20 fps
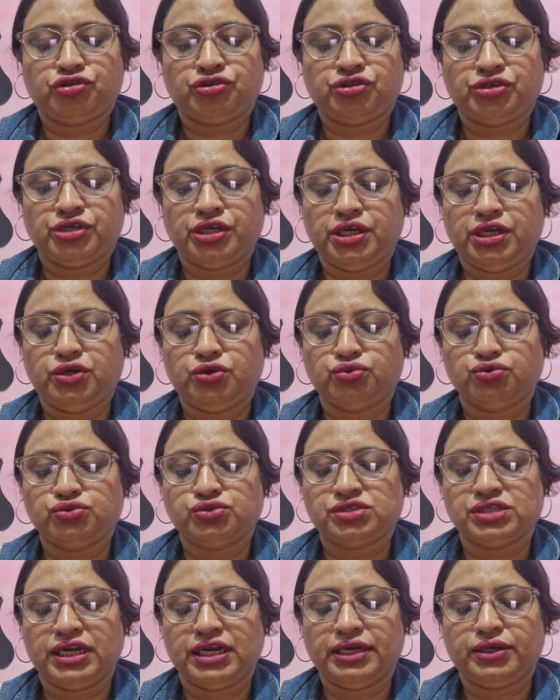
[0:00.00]
three
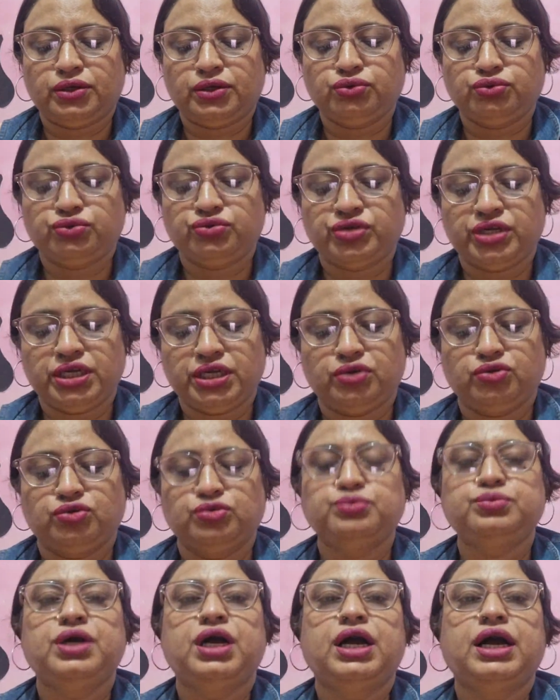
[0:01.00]
doors led to three
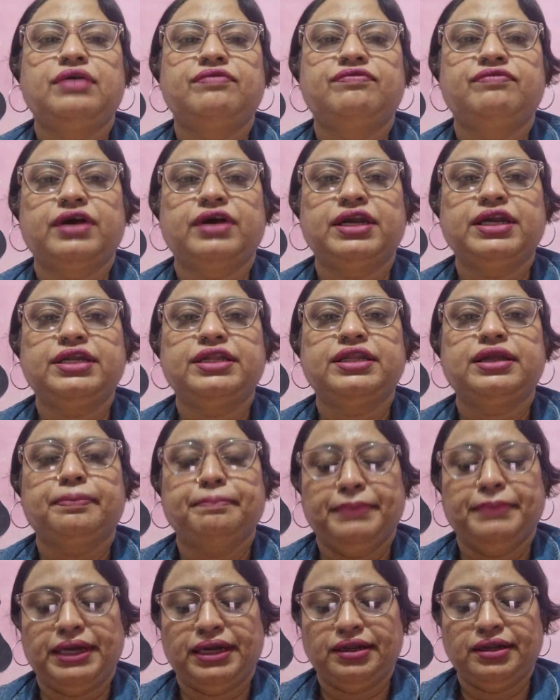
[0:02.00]
rooms, one in the
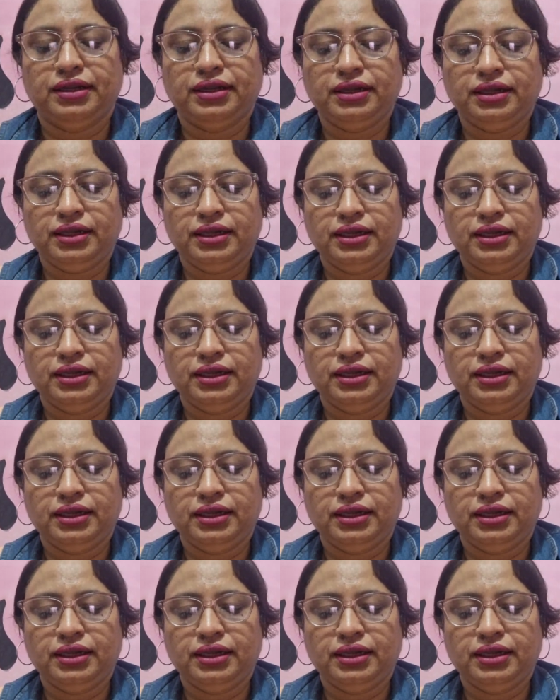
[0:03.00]
middle